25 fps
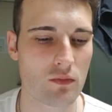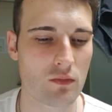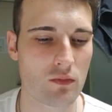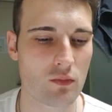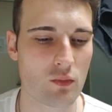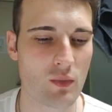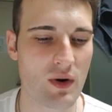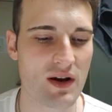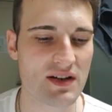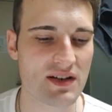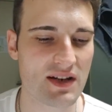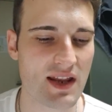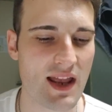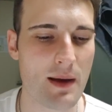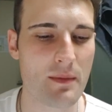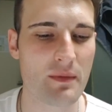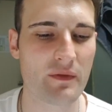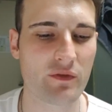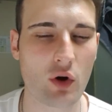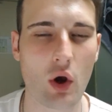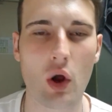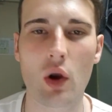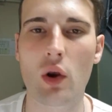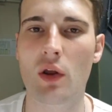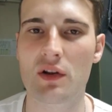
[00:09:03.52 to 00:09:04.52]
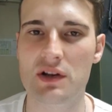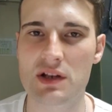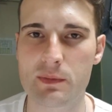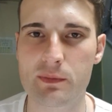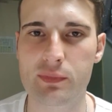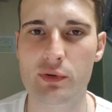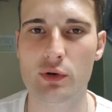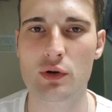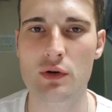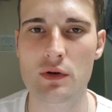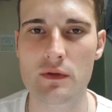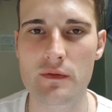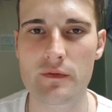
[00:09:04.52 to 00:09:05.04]
West Ham have got a lot to
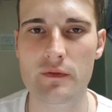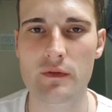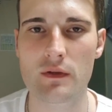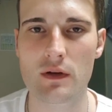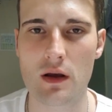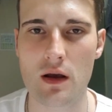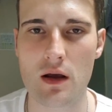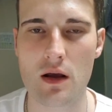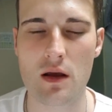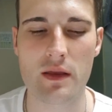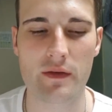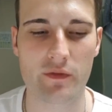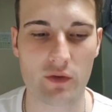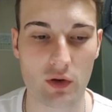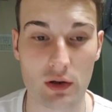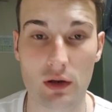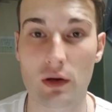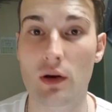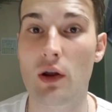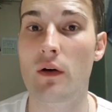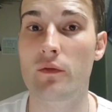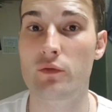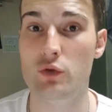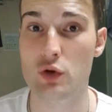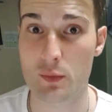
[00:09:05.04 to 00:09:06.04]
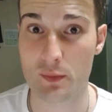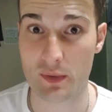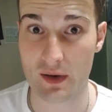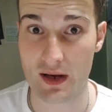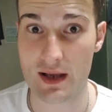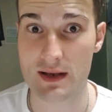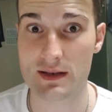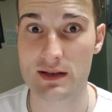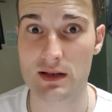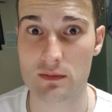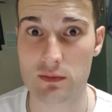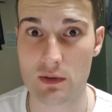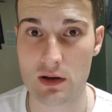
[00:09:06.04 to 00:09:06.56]
prove. They've got a lot of new
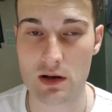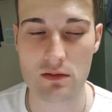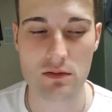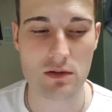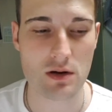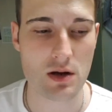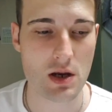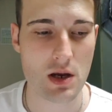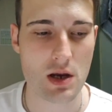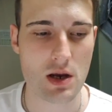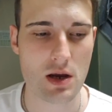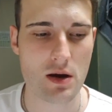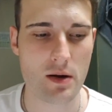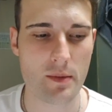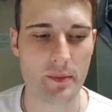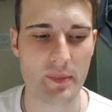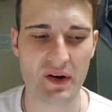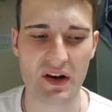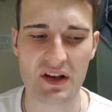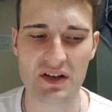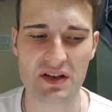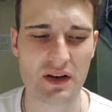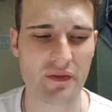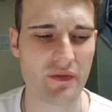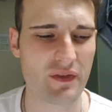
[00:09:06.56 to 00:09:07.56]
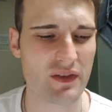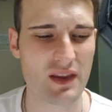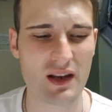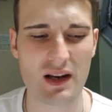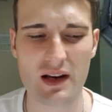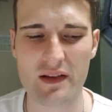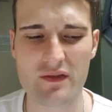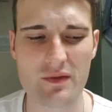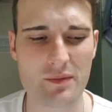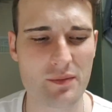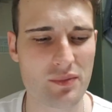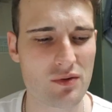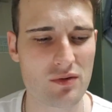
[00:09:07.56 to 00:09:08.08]
players as well. But I just think that
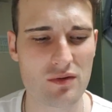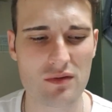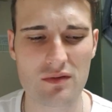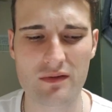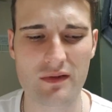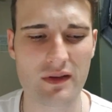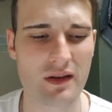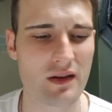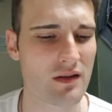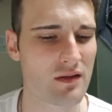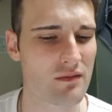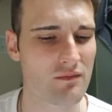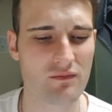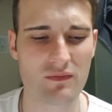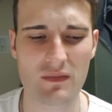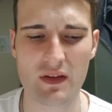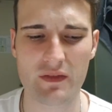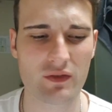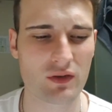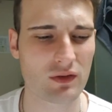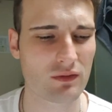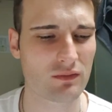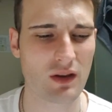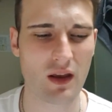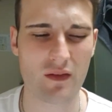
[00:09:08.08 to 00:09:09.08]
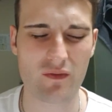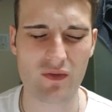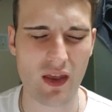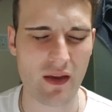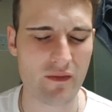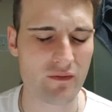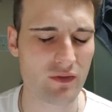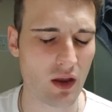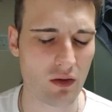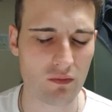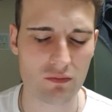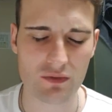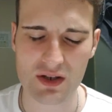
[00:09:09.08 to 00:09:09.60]
Liverpool, they've
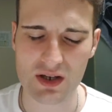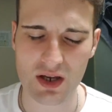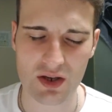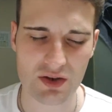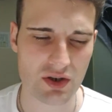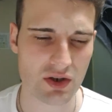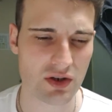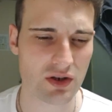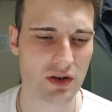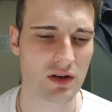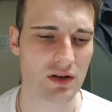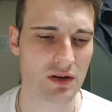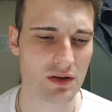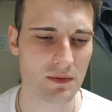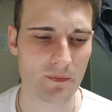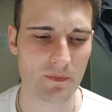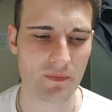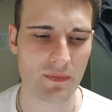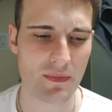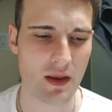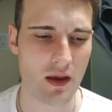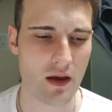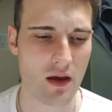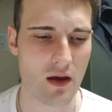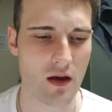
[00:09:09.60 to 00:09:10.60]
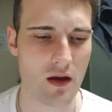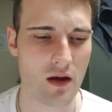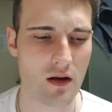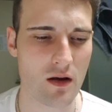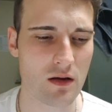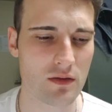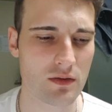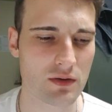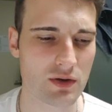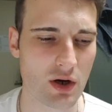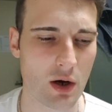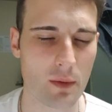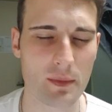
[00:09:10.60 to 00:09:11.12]
done such a good
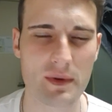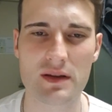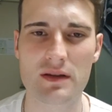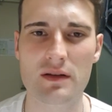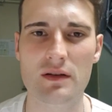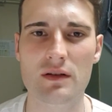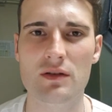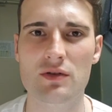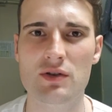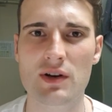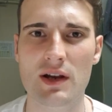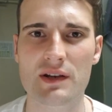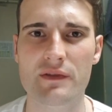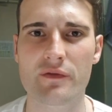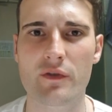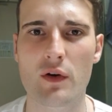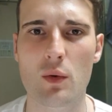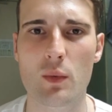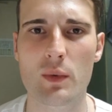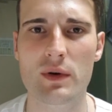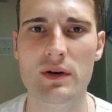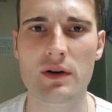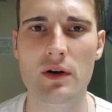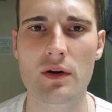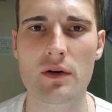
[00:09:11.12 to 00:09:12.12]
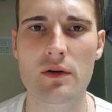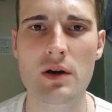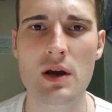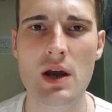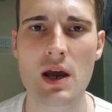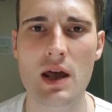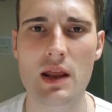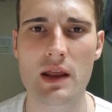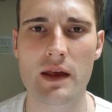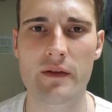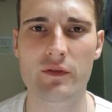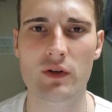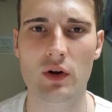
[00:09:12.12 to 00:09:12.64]
job in the transfer window.
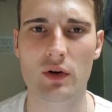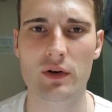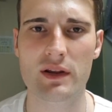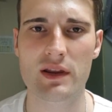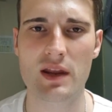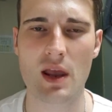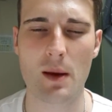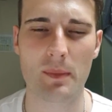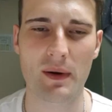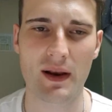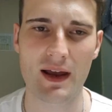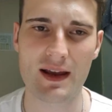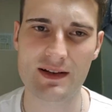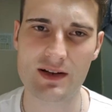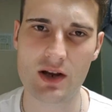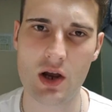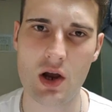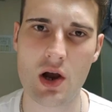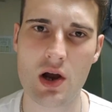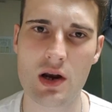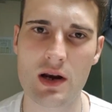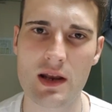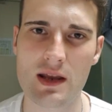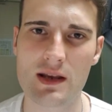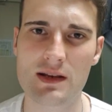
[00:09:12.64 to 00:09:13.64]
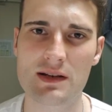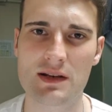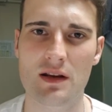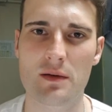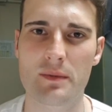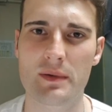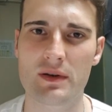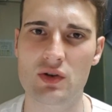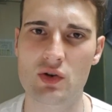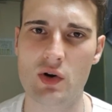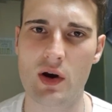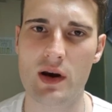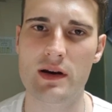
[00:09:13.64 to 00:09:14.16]
They've got in their players early, so they've
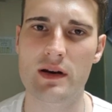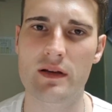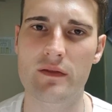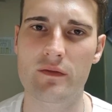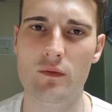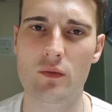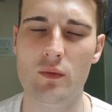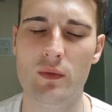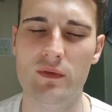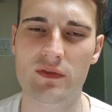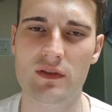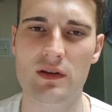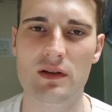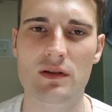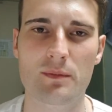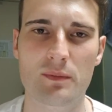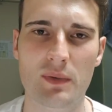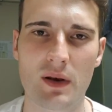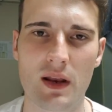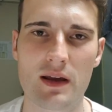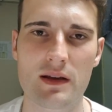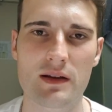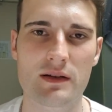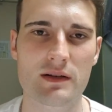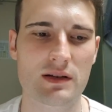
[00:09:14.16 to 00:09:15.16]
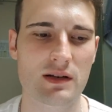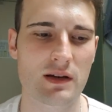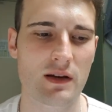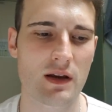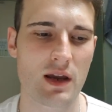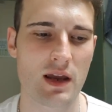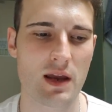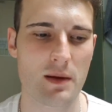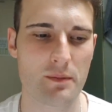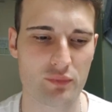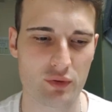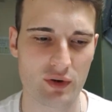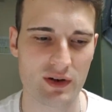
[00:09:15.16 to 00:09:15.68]
been training with the players
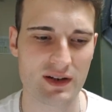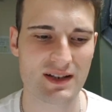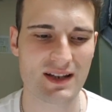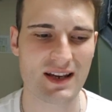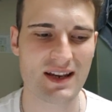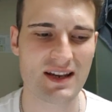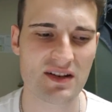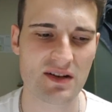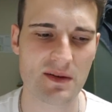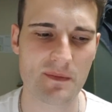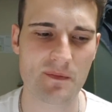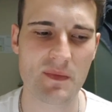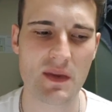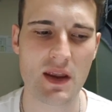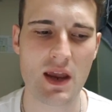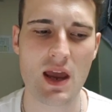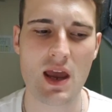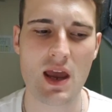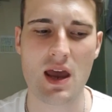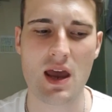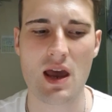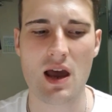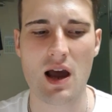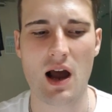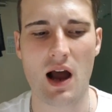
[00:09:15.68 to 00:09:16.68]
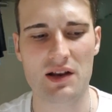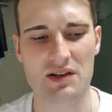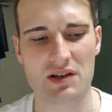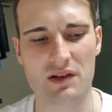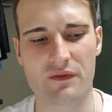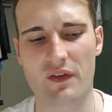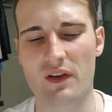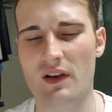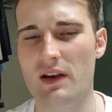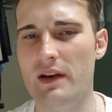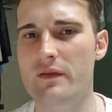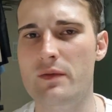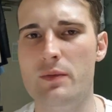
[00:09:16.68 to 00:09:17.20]
in pre-season. I just
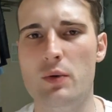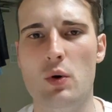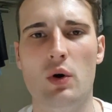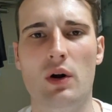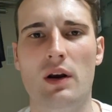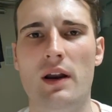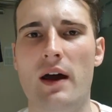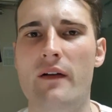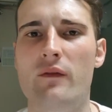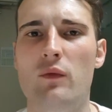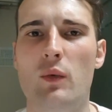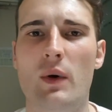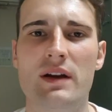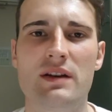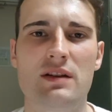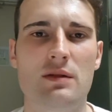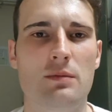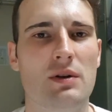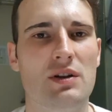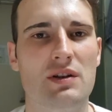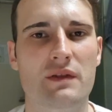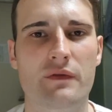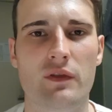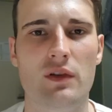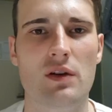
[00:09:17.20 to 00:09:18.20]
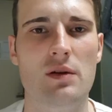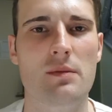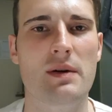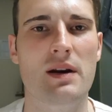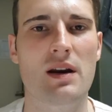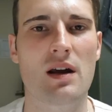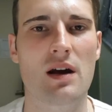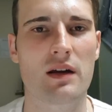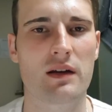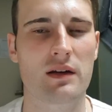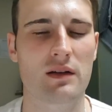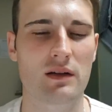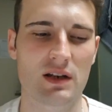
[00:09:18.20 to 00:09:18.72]
think Liverpool are going to have way too much for them, and
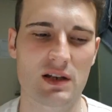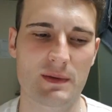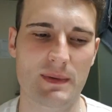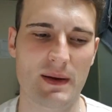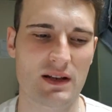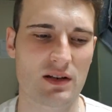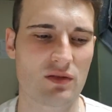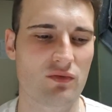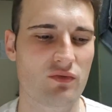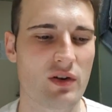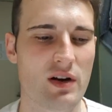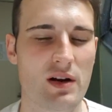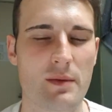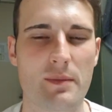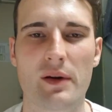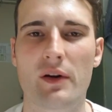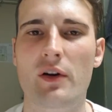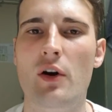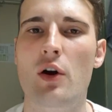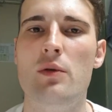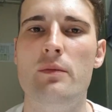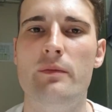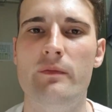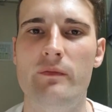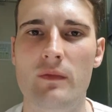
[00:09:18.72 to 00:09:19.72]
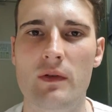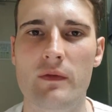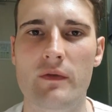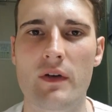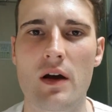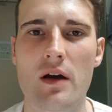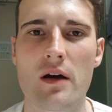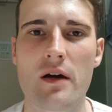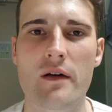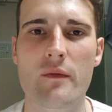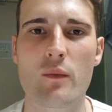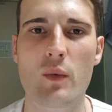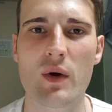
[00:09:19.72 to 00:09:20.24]
I expect a really big home
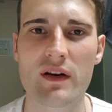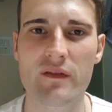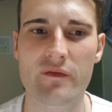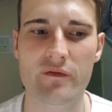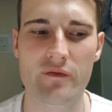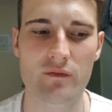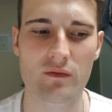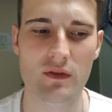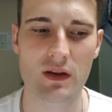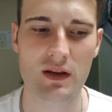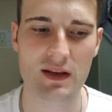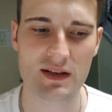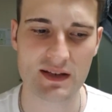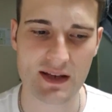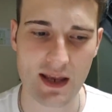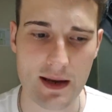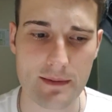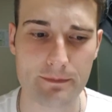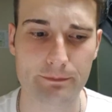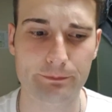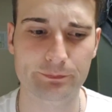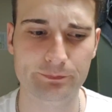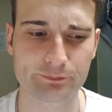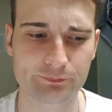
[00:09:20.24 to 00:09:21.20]
win in this game.